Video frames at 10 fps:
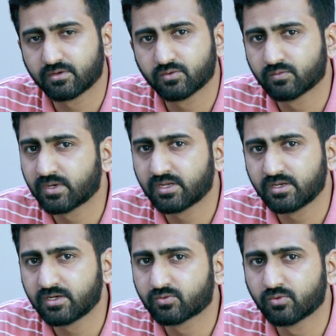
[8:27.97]
You may
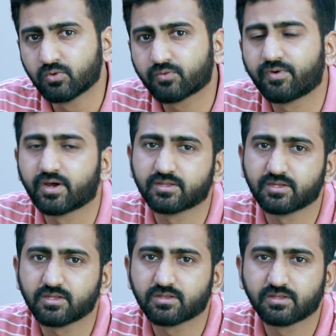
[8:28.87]
need to look for
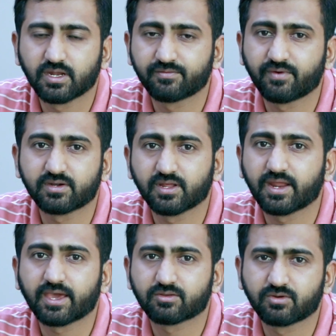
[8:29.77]
these, that what
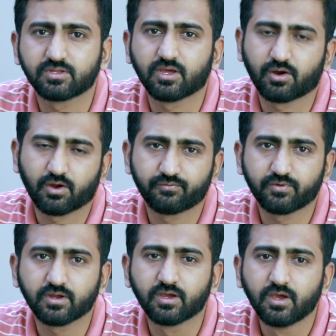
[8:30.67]
are extra they are
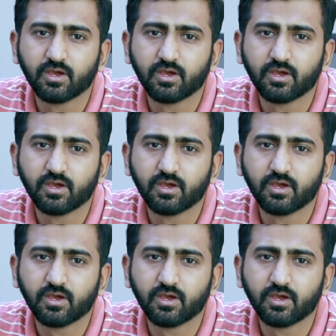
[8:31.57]
offering.